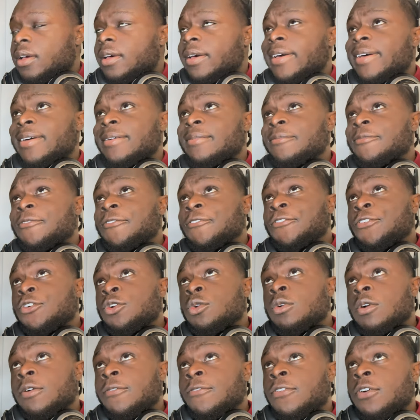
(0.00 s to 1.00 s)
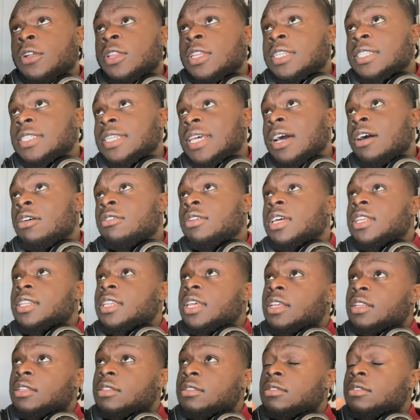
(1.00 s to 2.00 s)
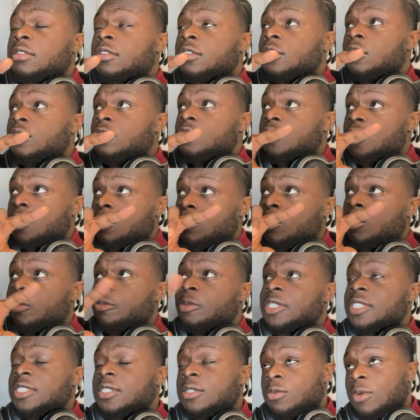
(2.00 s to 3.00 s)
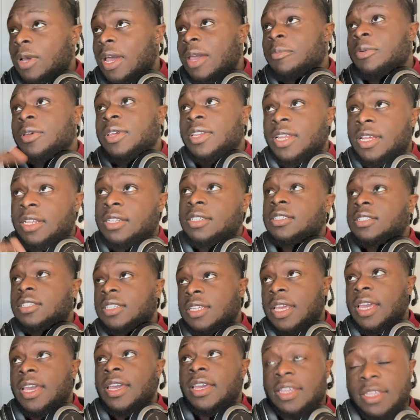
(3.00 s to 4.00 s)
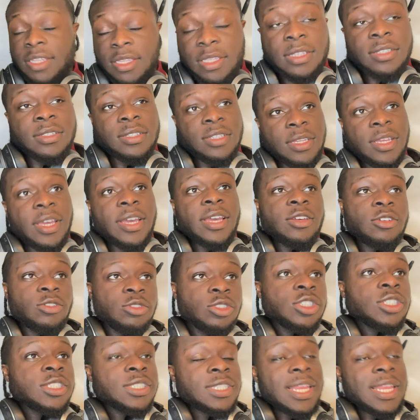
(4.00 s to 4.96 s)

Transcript: Fruit are falling down and then the user will be swiping and you'll just